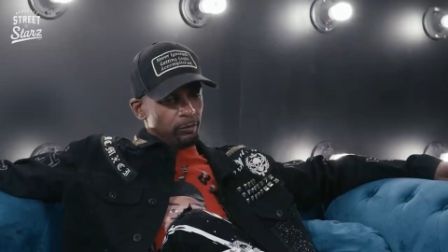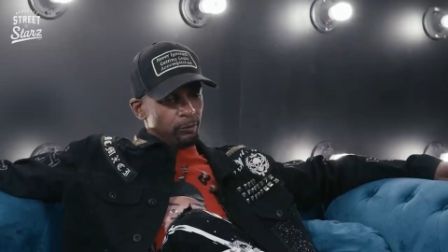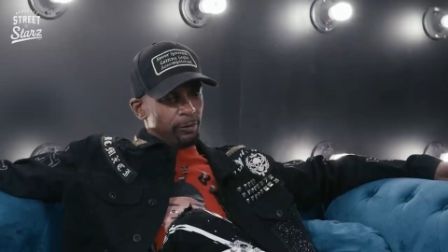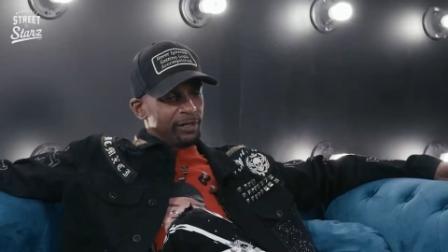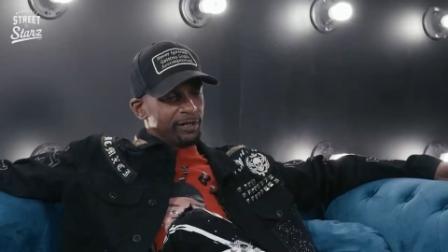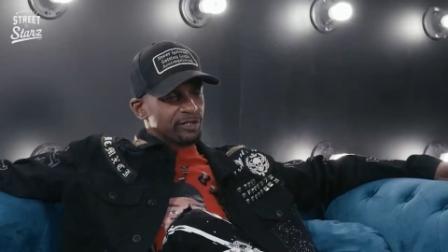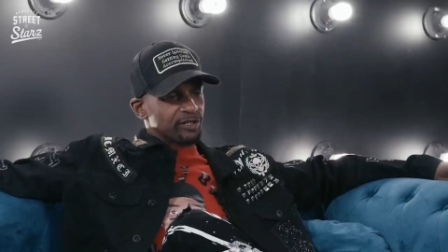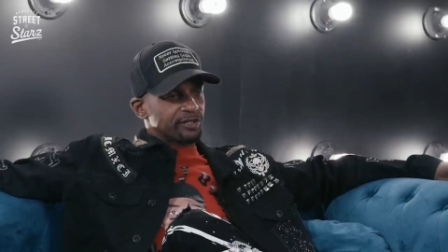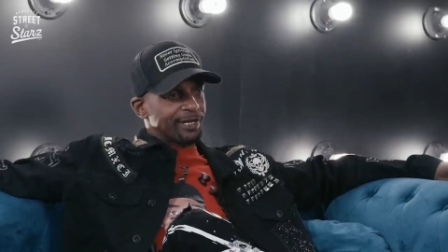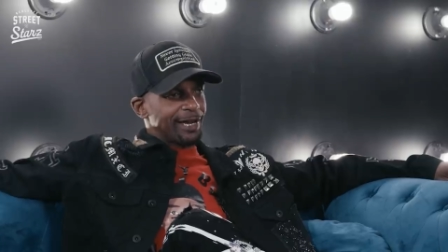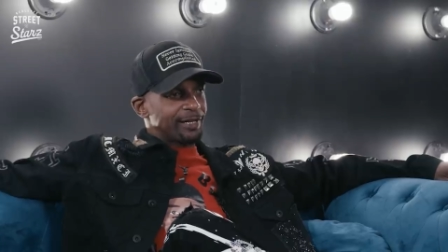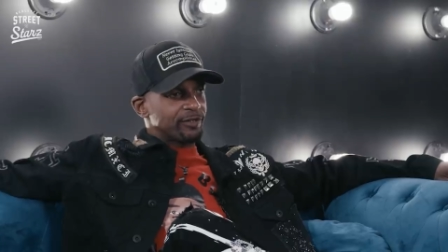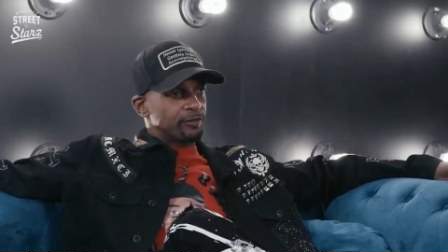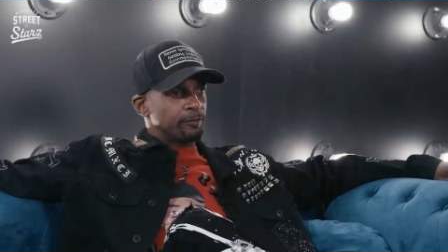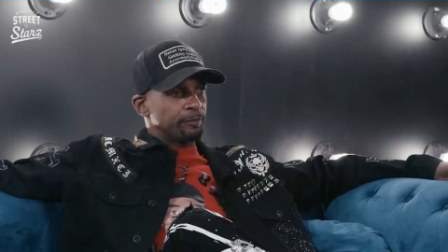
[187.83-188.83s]
we can
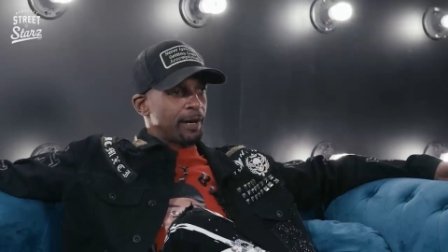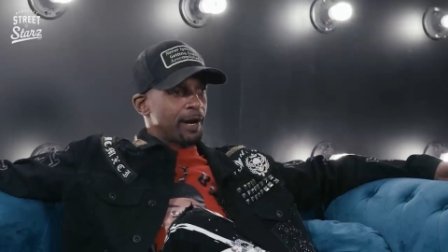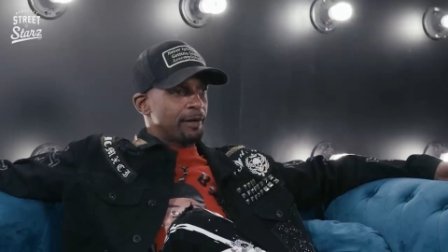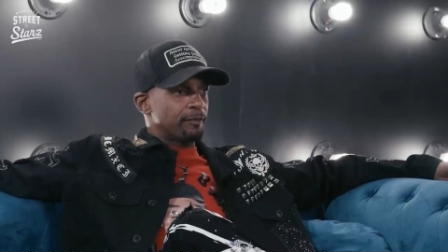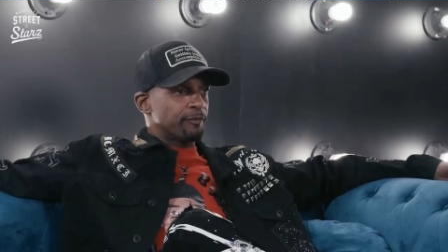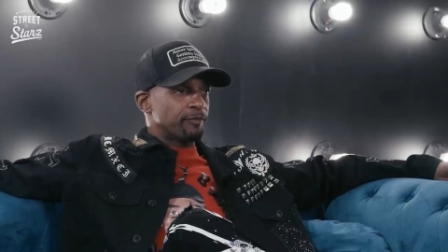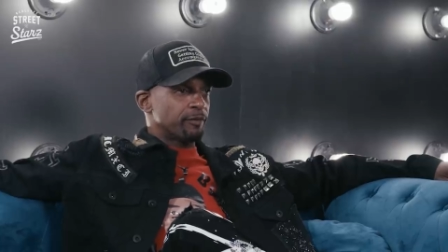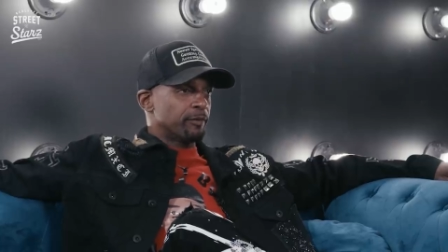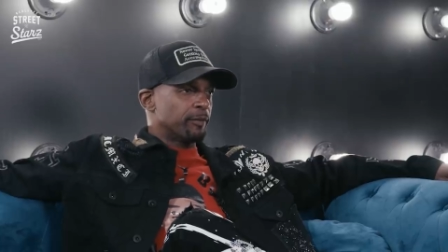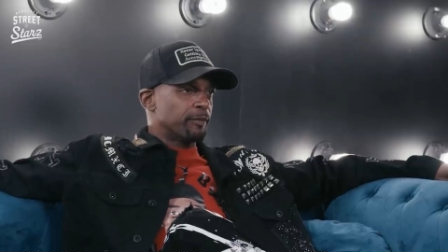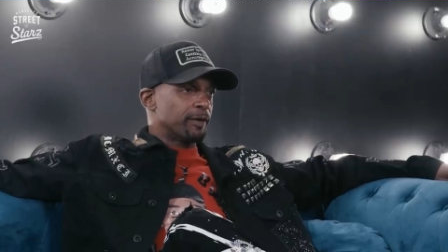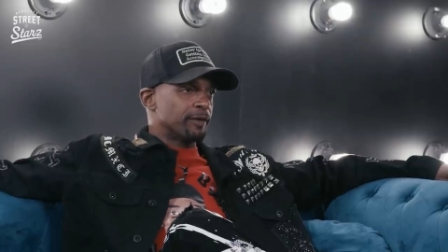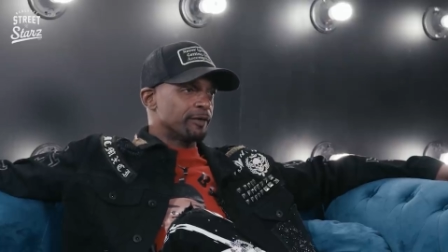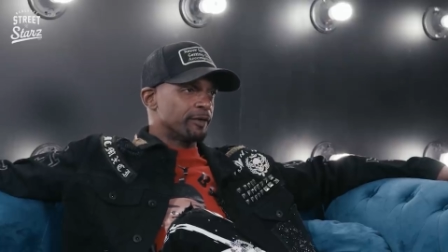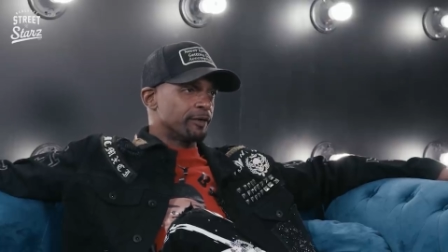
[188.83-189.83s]
snatch the bottom from
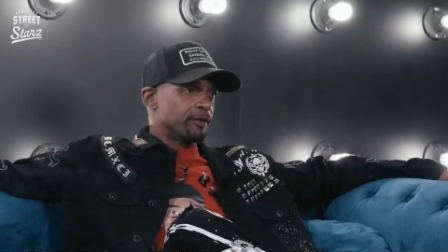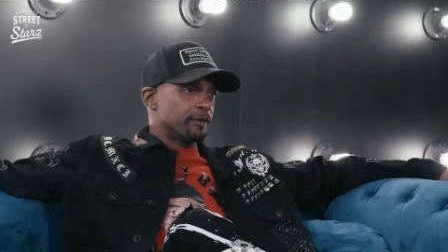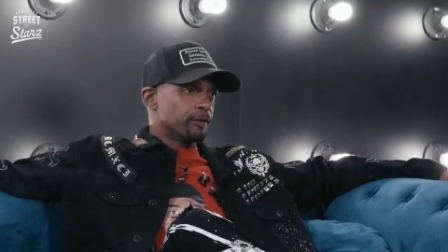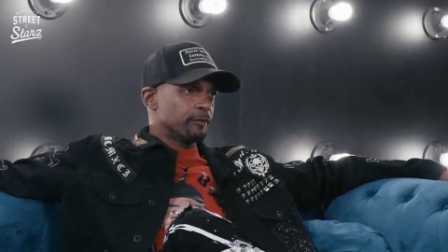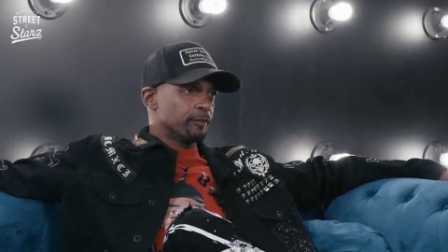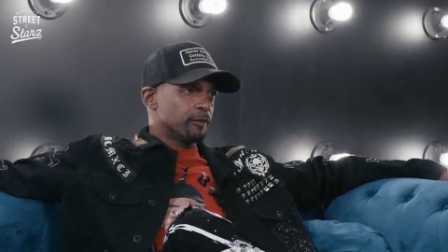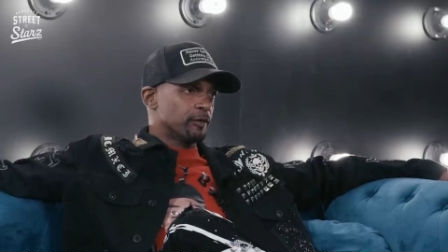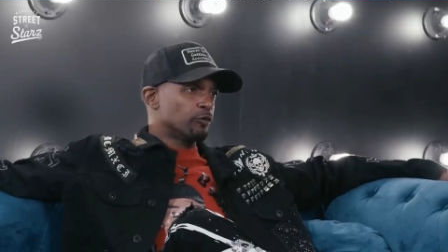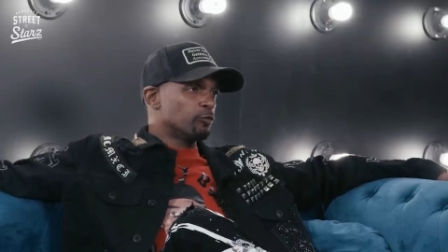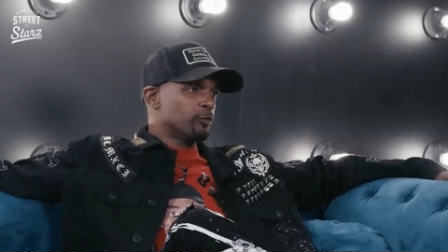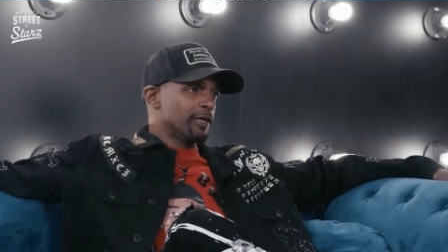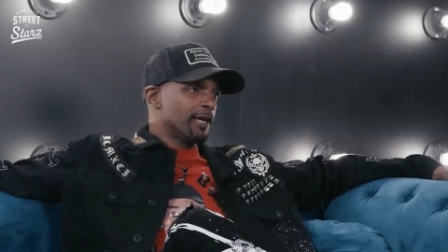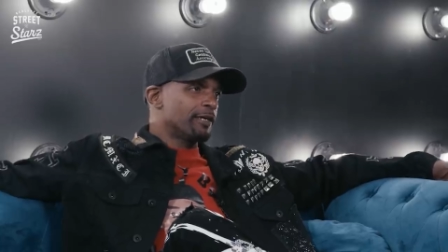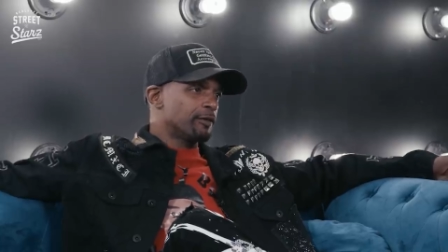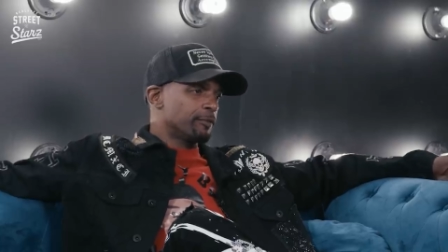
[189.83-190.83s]
up under them because
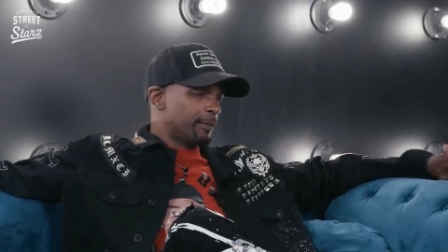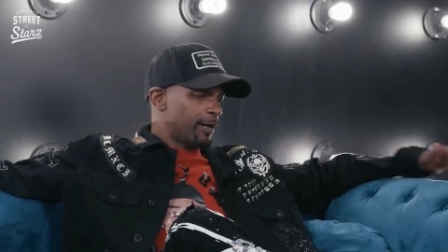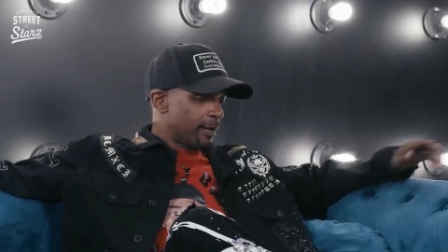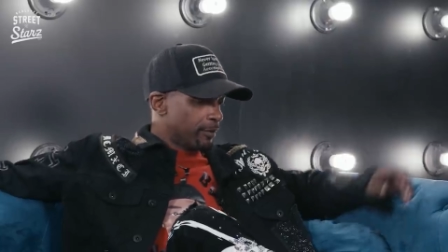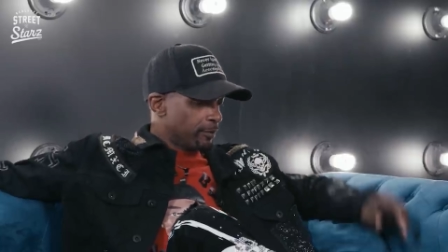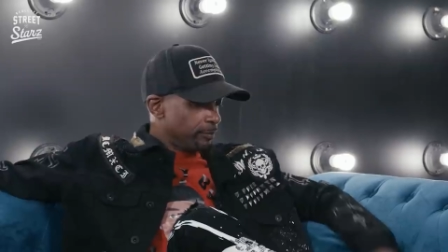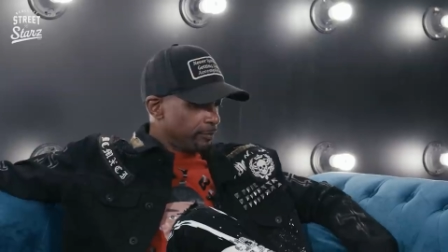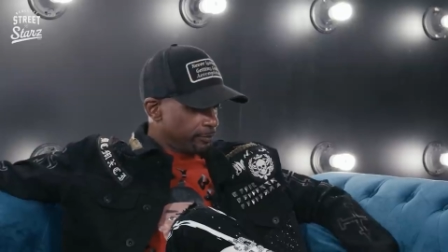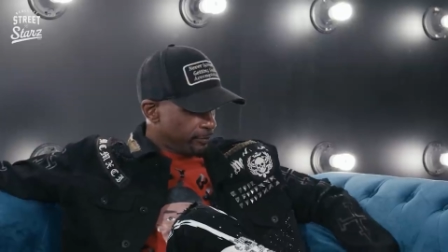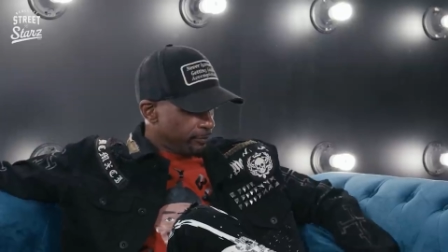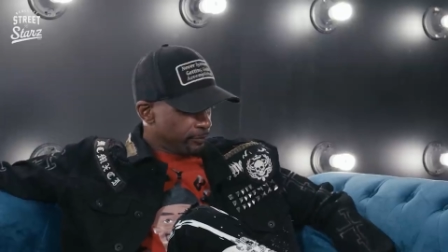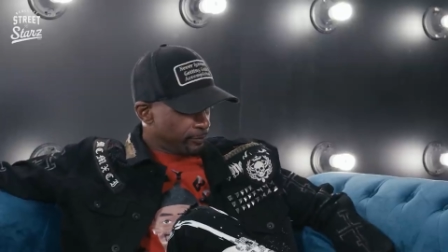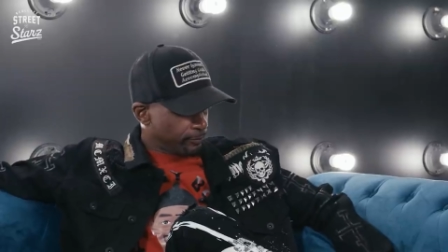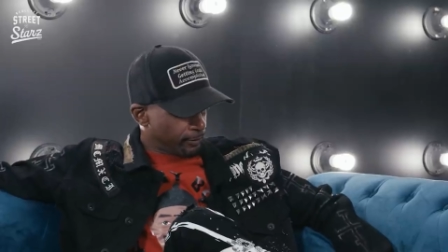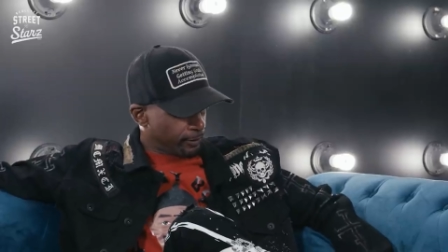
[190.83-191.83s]
we at the bottom,
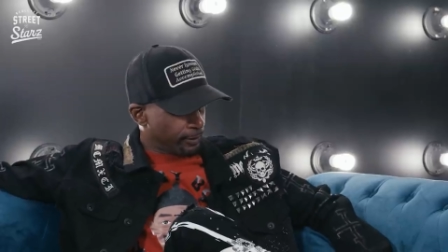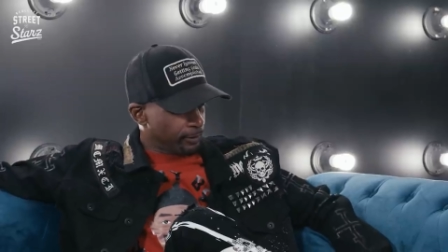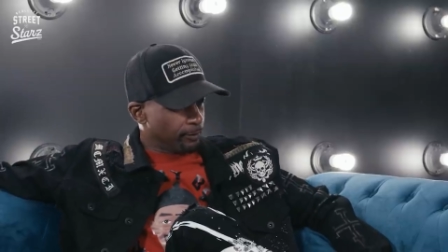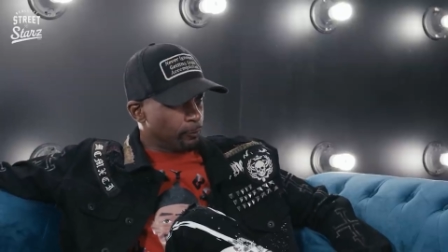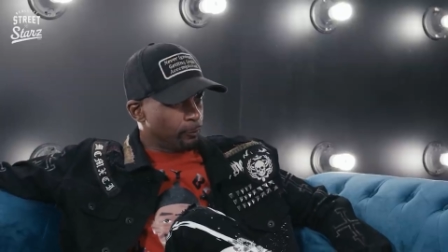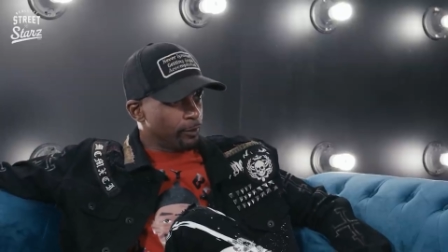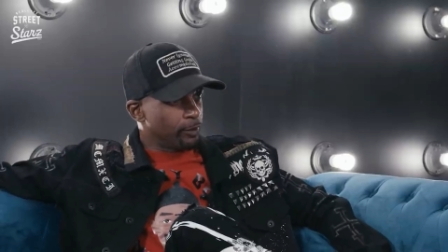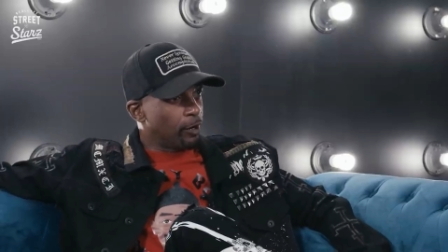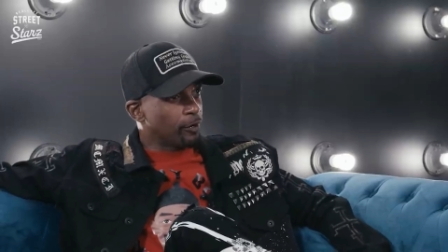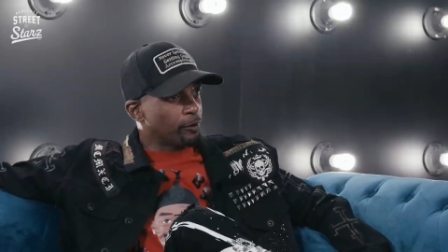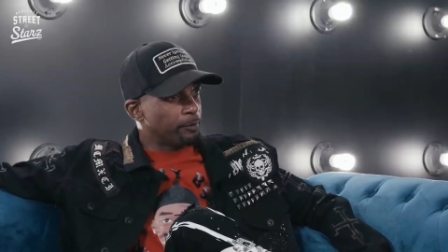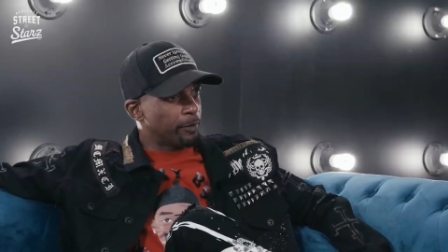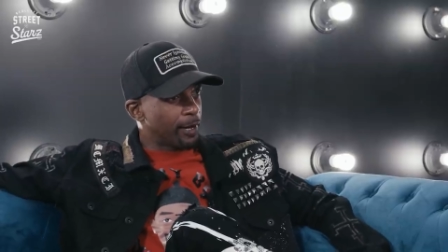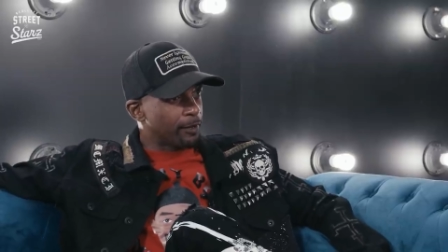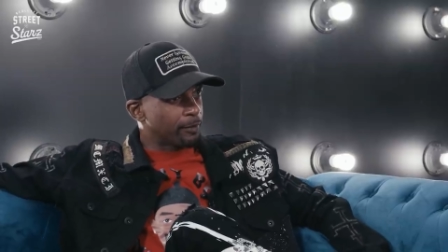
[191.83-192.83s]
right? We are
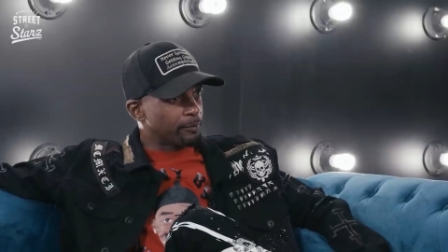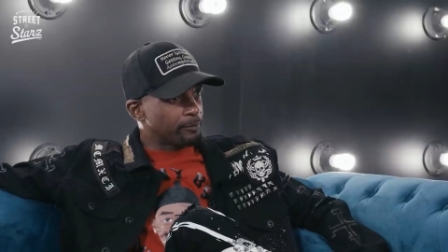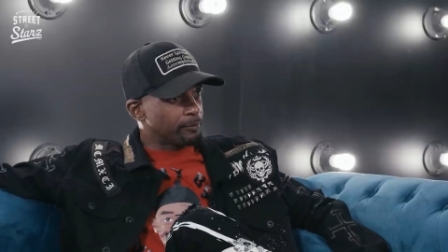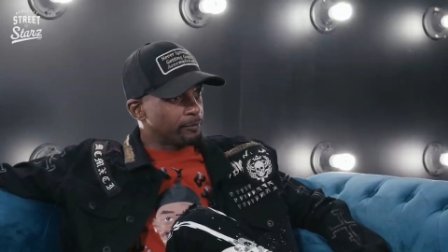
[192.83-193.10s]
the bottom.